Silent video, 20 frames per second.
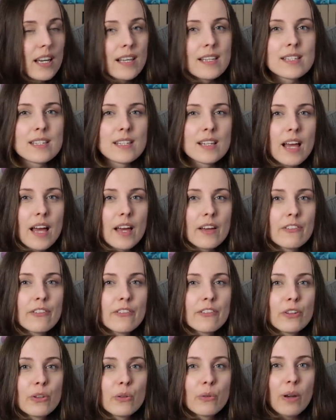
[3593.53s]
I still have
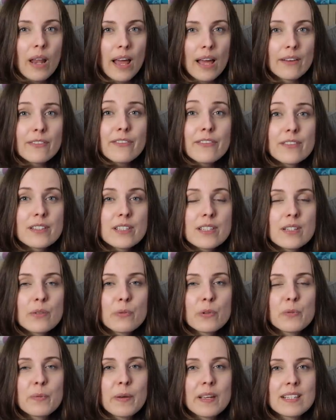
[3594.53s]
few left,
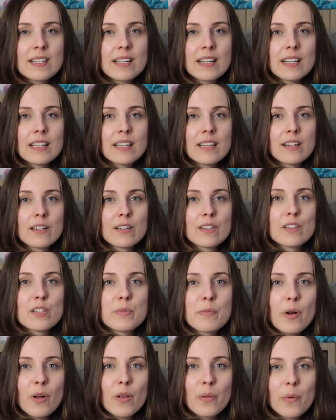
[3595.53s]
which basically they're the
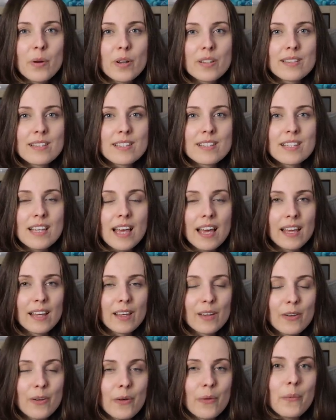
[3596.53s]
small ones
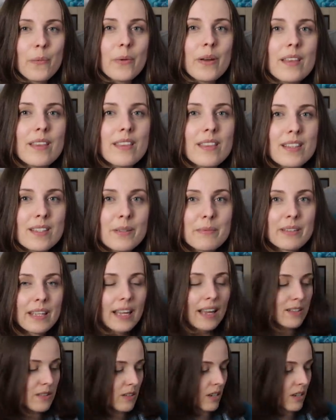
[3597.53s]
uh, with something